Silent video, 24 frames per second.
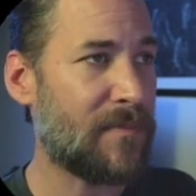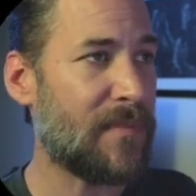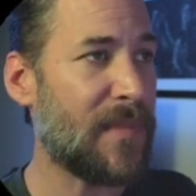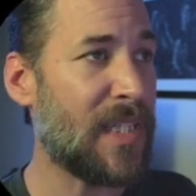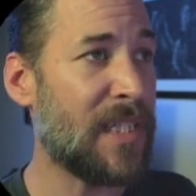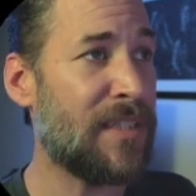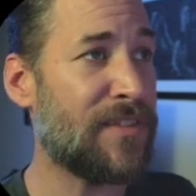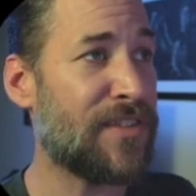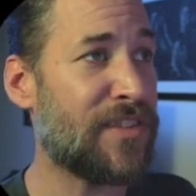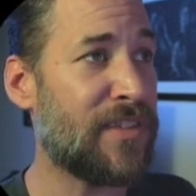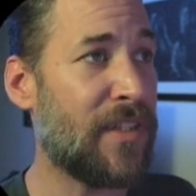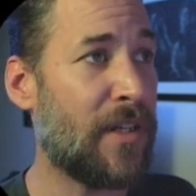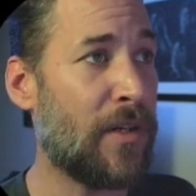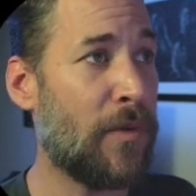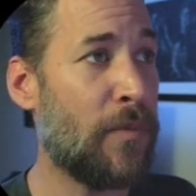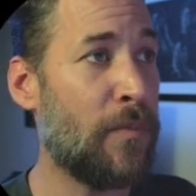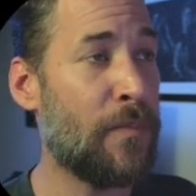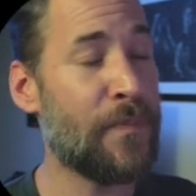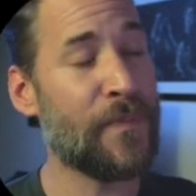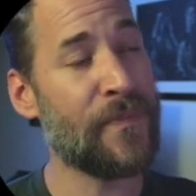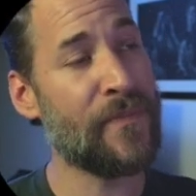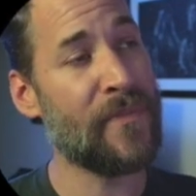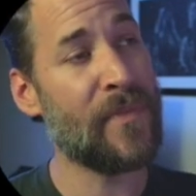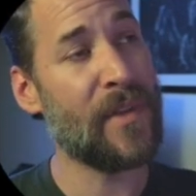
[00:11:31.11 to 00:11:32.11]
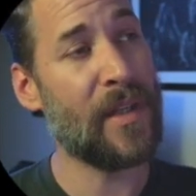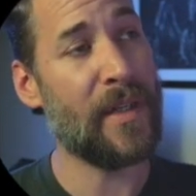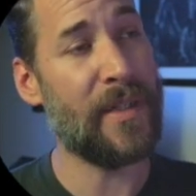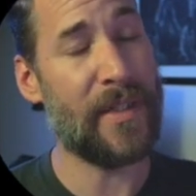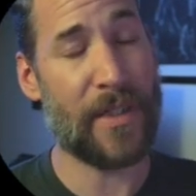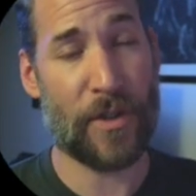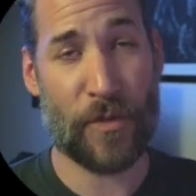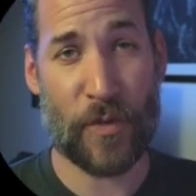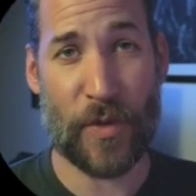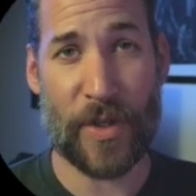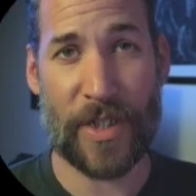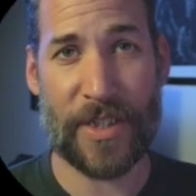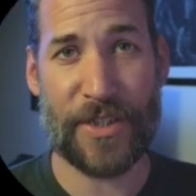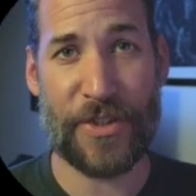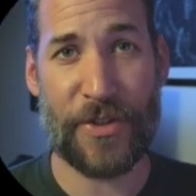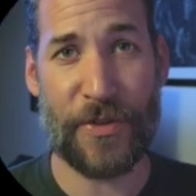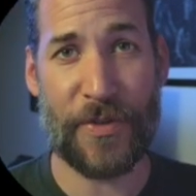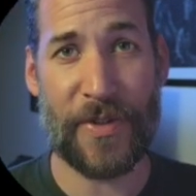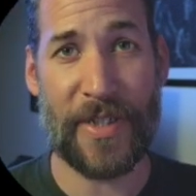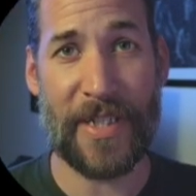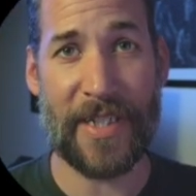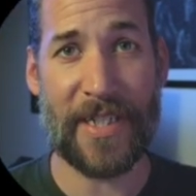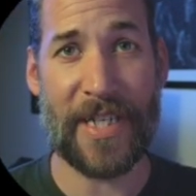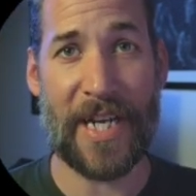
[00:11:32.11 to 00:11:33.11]
So in order
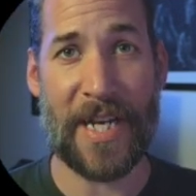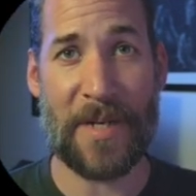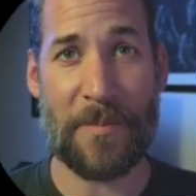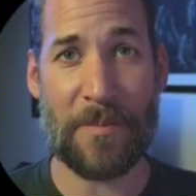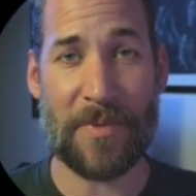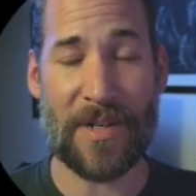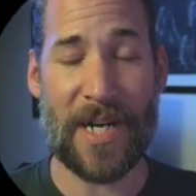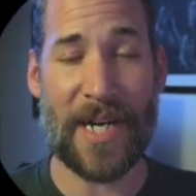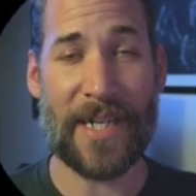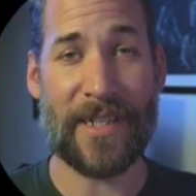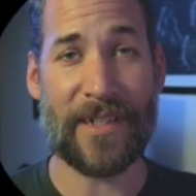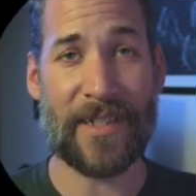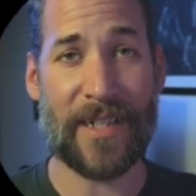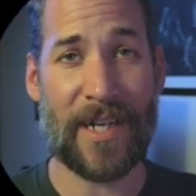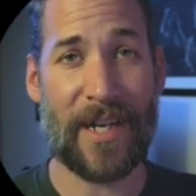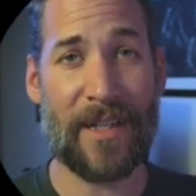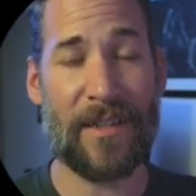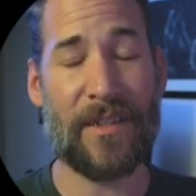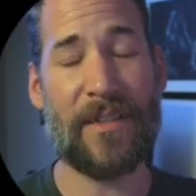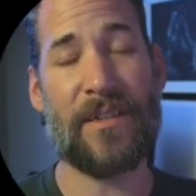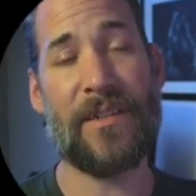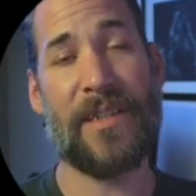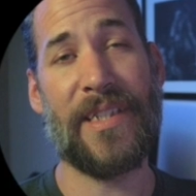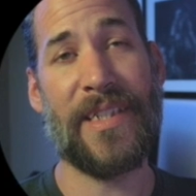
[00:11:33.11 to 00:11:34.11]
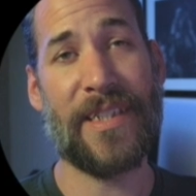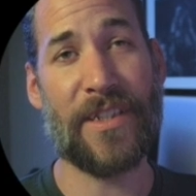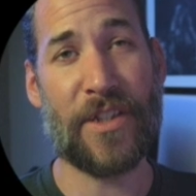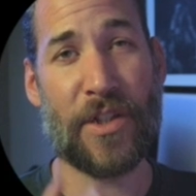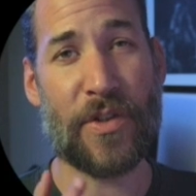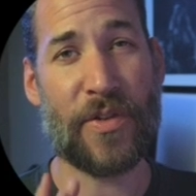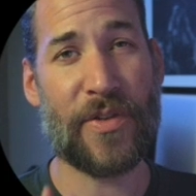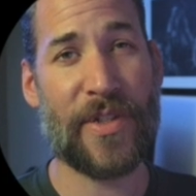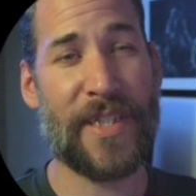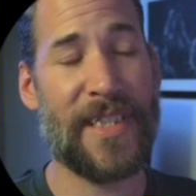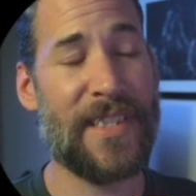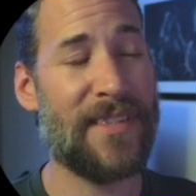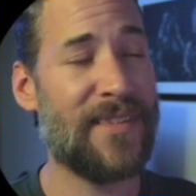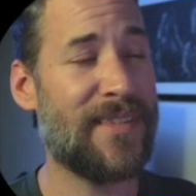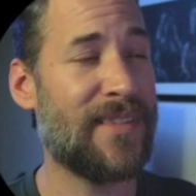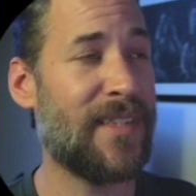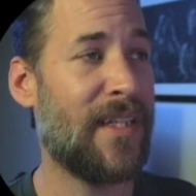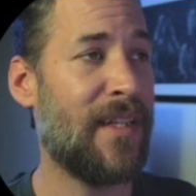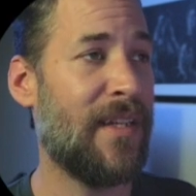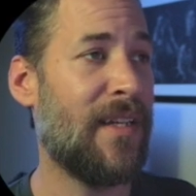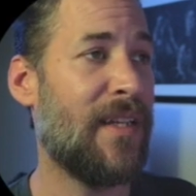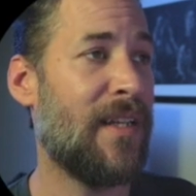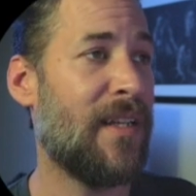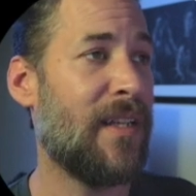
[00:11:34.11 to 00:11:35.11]
to get a brighter color, increase
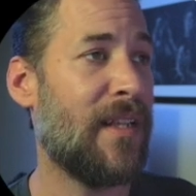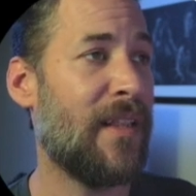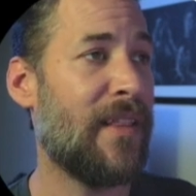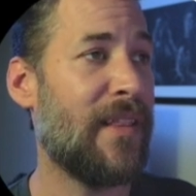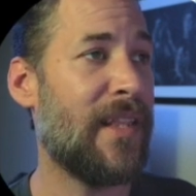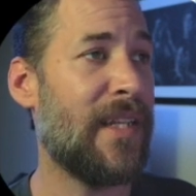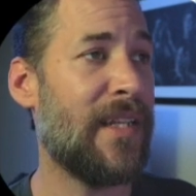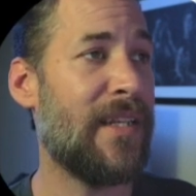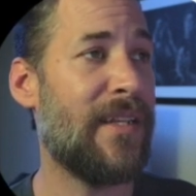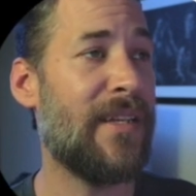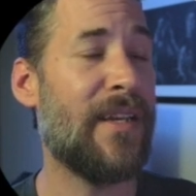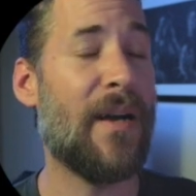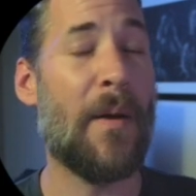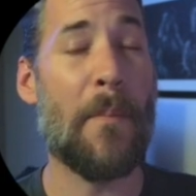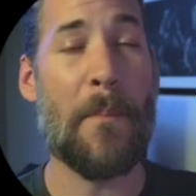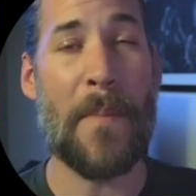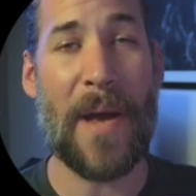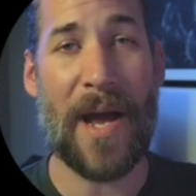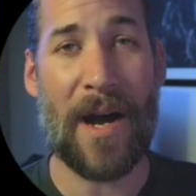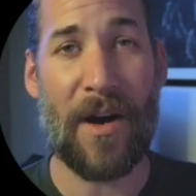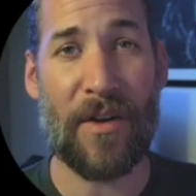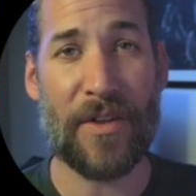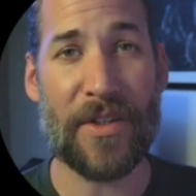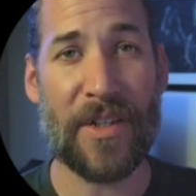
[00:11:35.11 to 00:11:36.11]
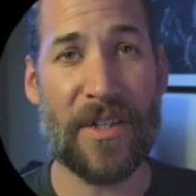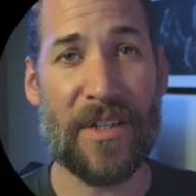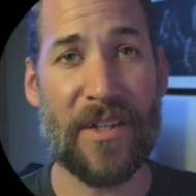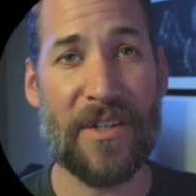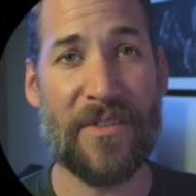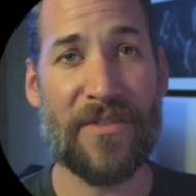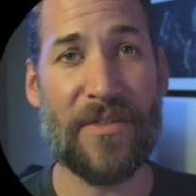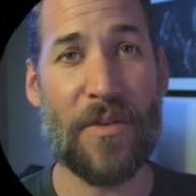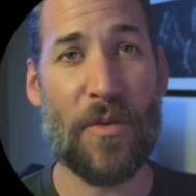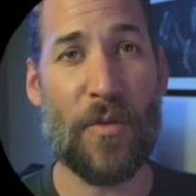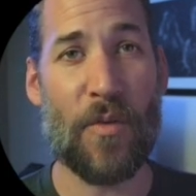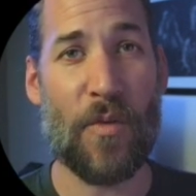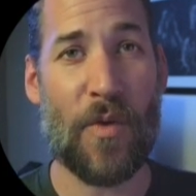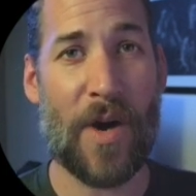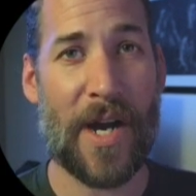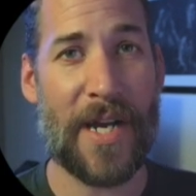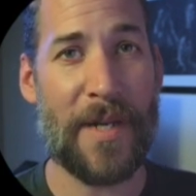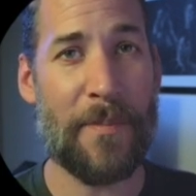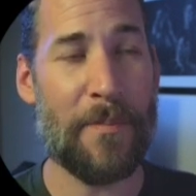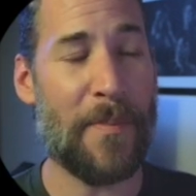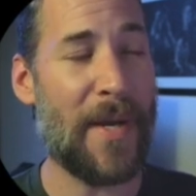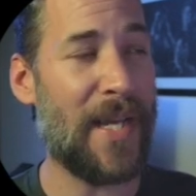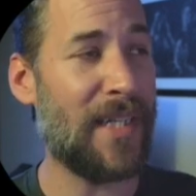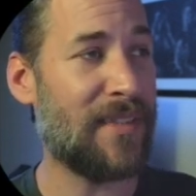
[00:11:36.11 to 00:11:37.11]
the amount of
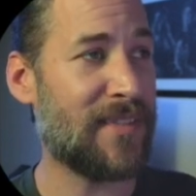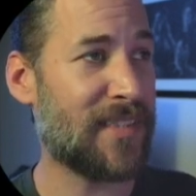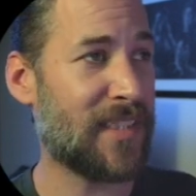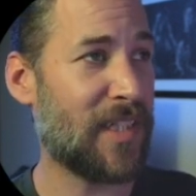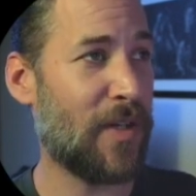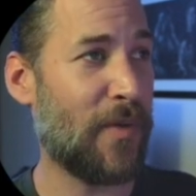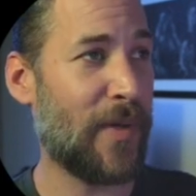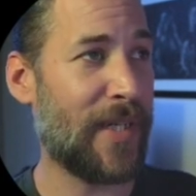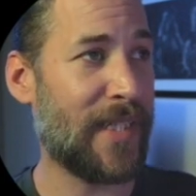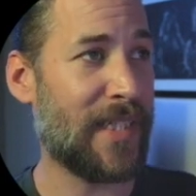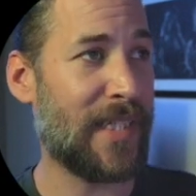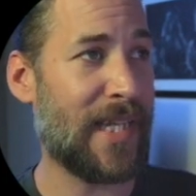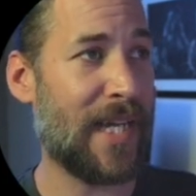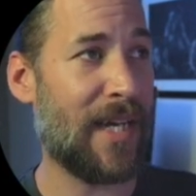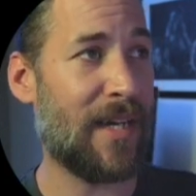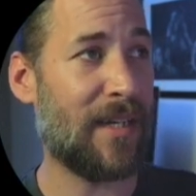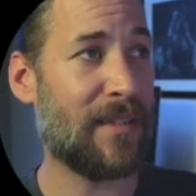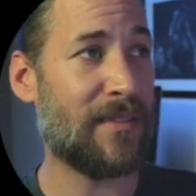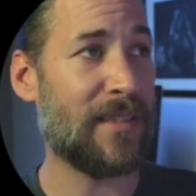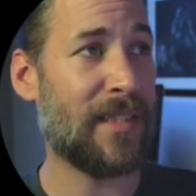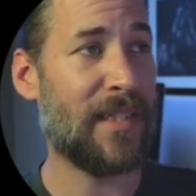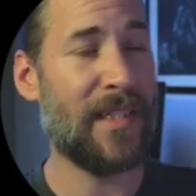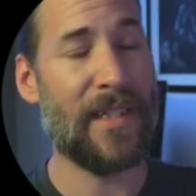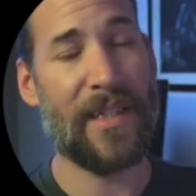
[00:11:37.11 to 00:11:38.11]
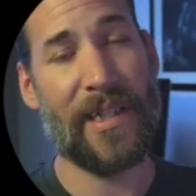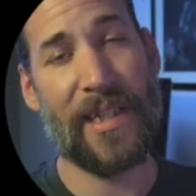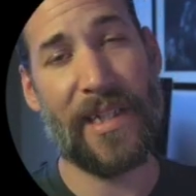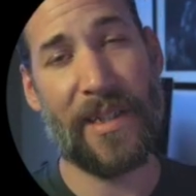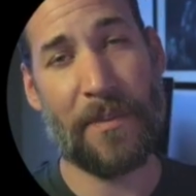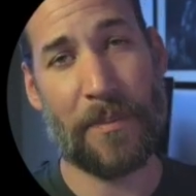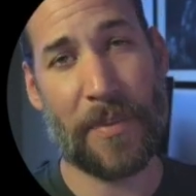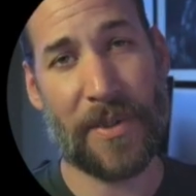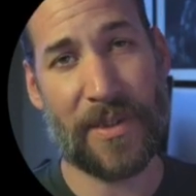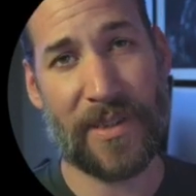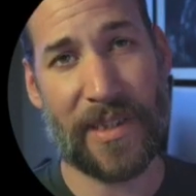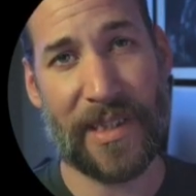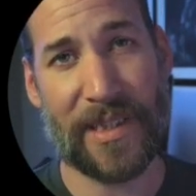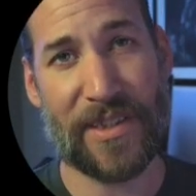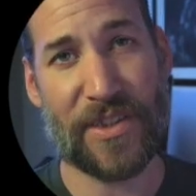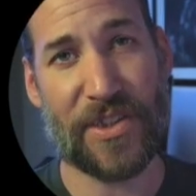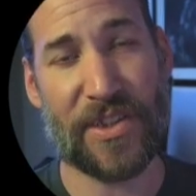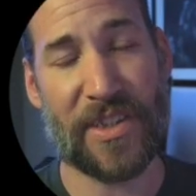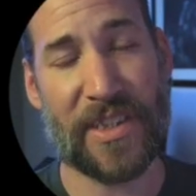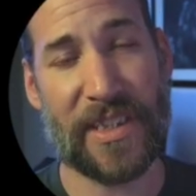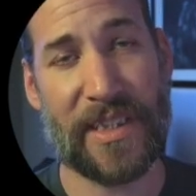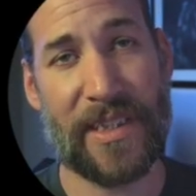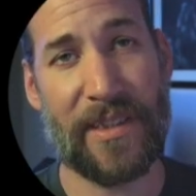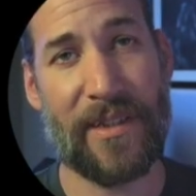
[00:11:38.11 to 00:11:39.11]
white base going down and
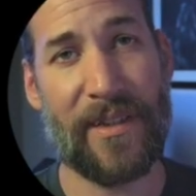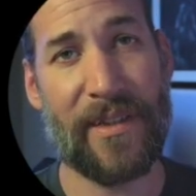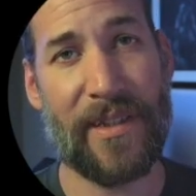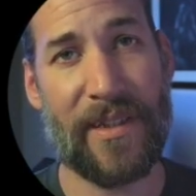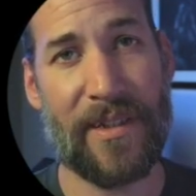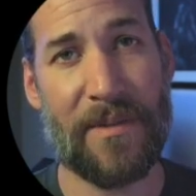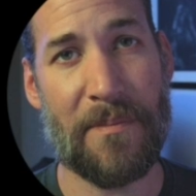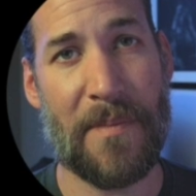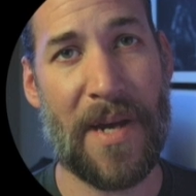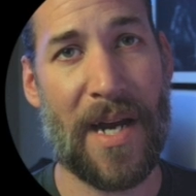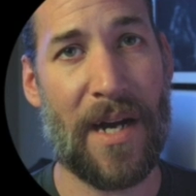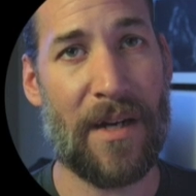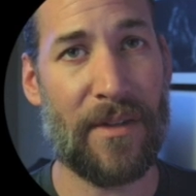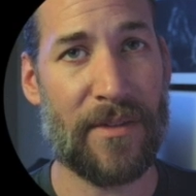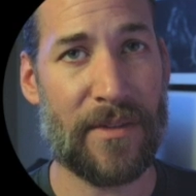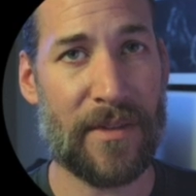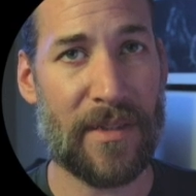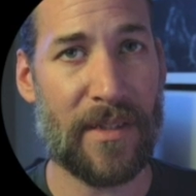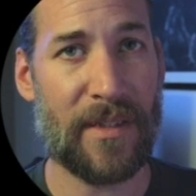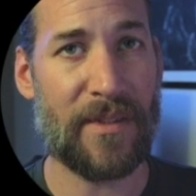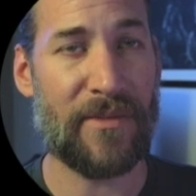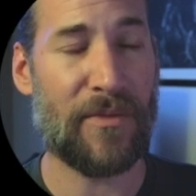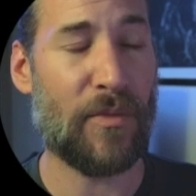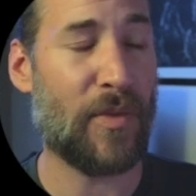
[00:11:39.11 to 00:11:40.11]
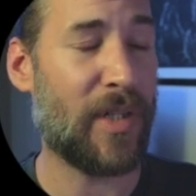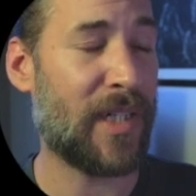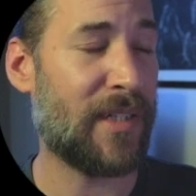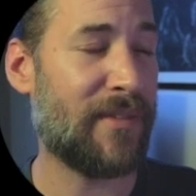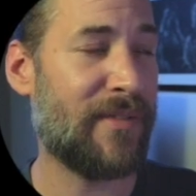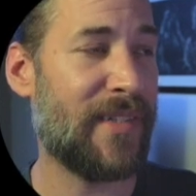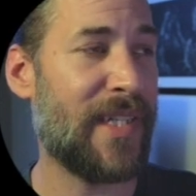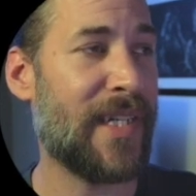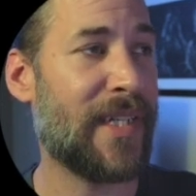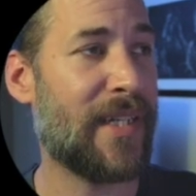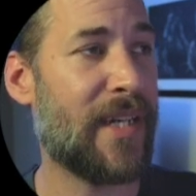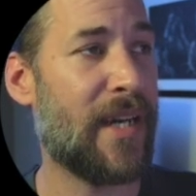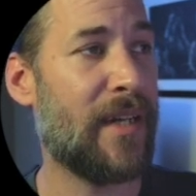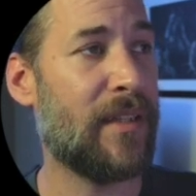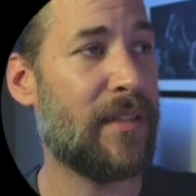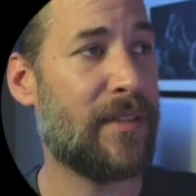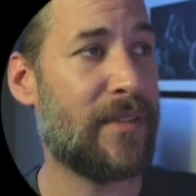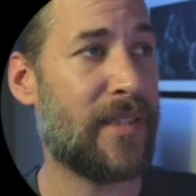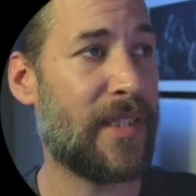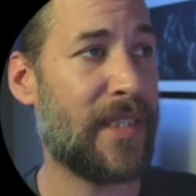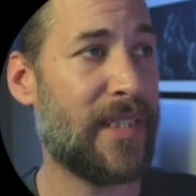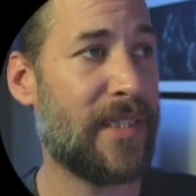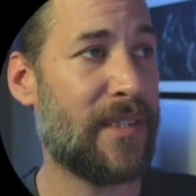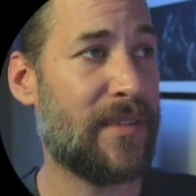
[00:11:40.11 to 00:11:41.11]
potentially the amount of whatever that
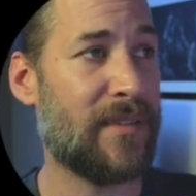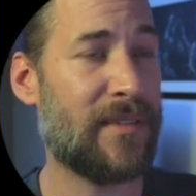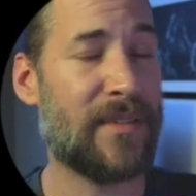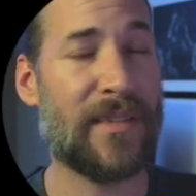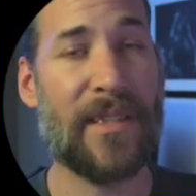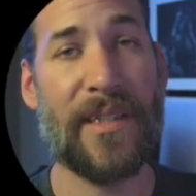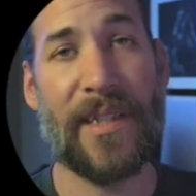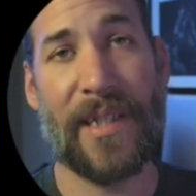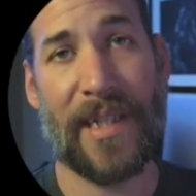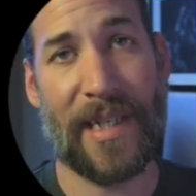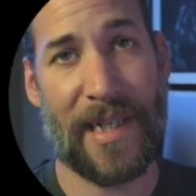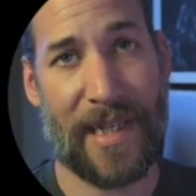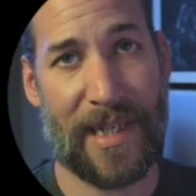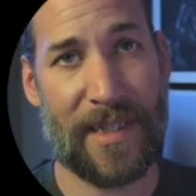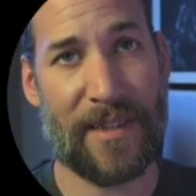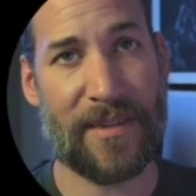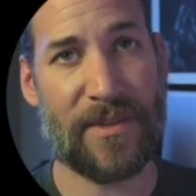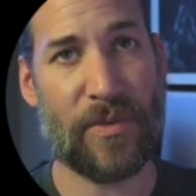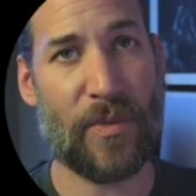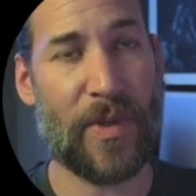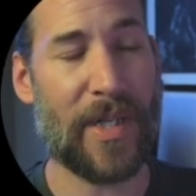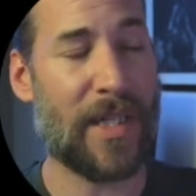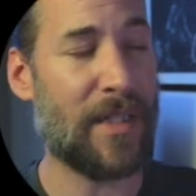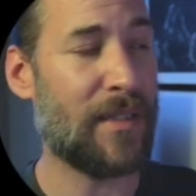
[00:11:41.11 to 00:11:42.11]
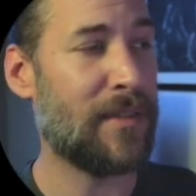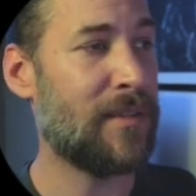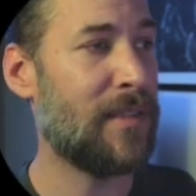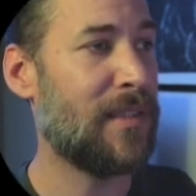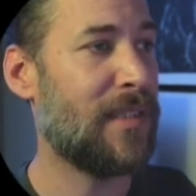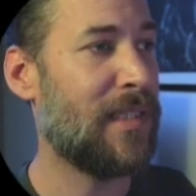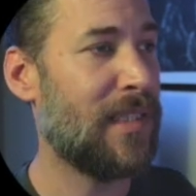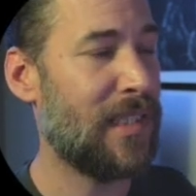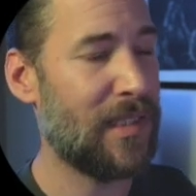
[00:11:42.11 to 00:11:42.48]
color it is as well.